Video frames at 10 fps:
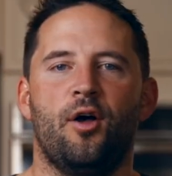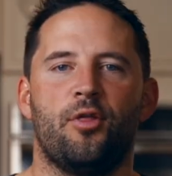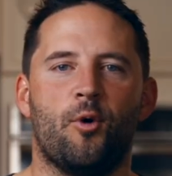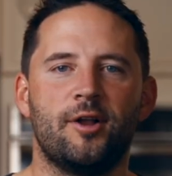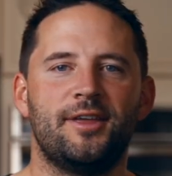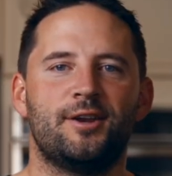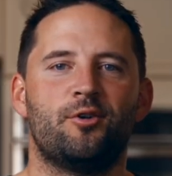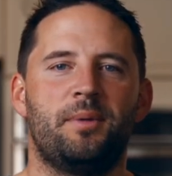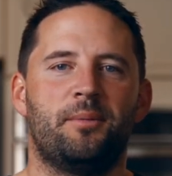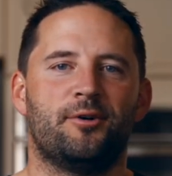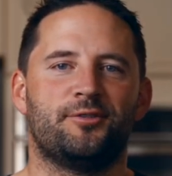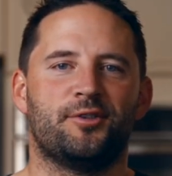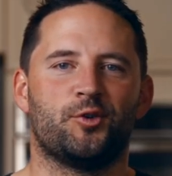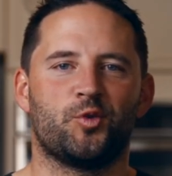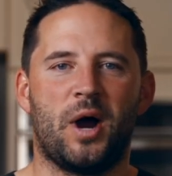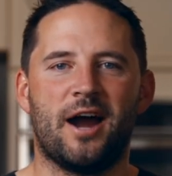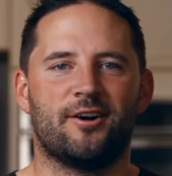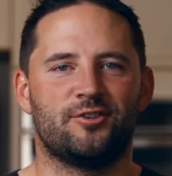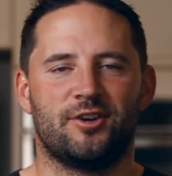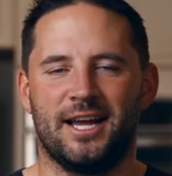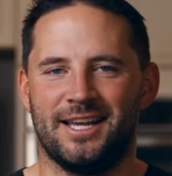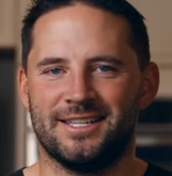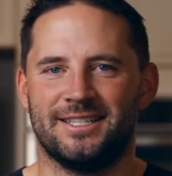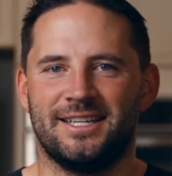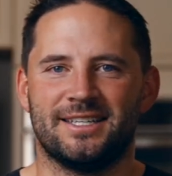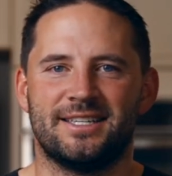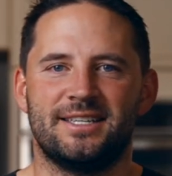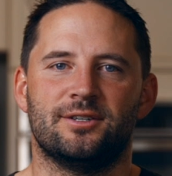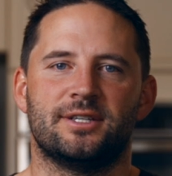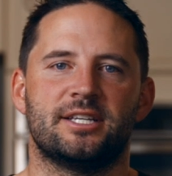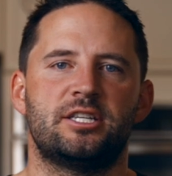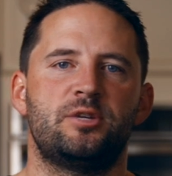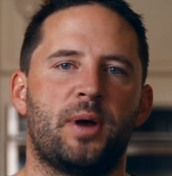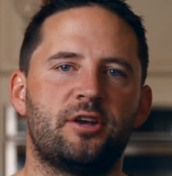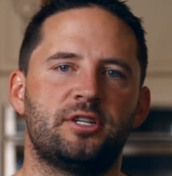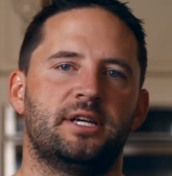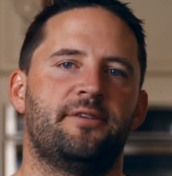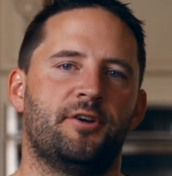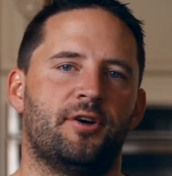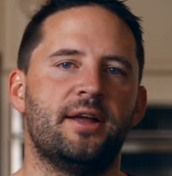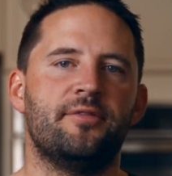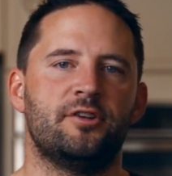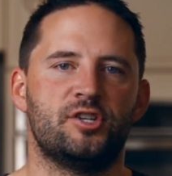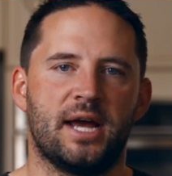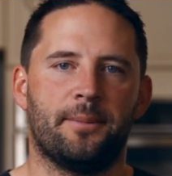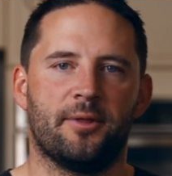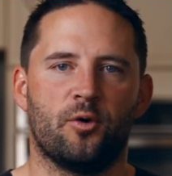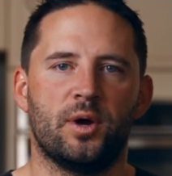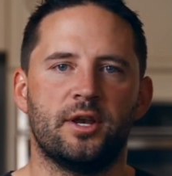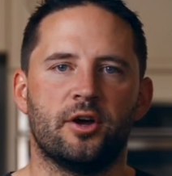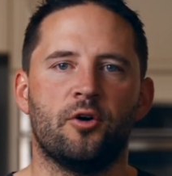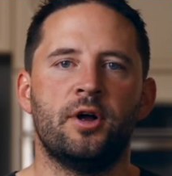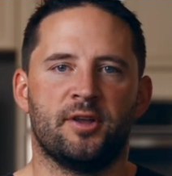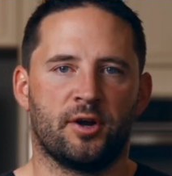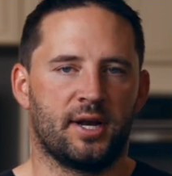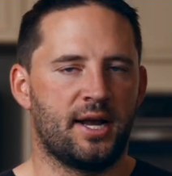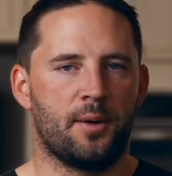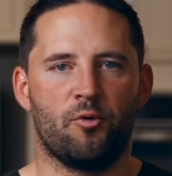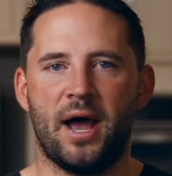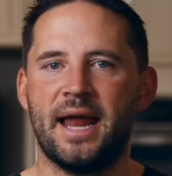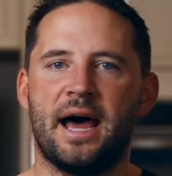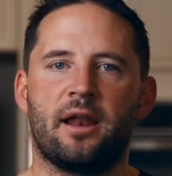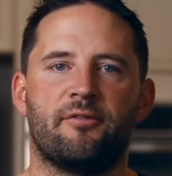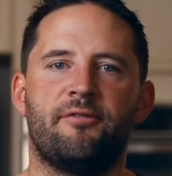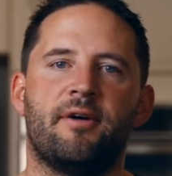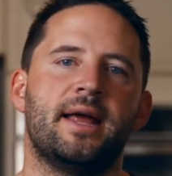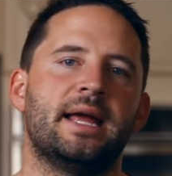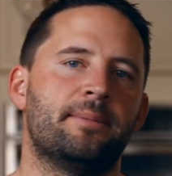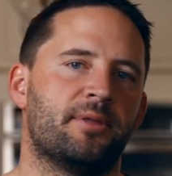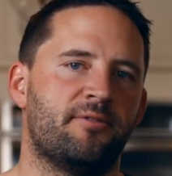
The one thing to remember is that those wires are not easily concealed, especially if they're in the jamb of the window. They're gonna come right out of the frame, the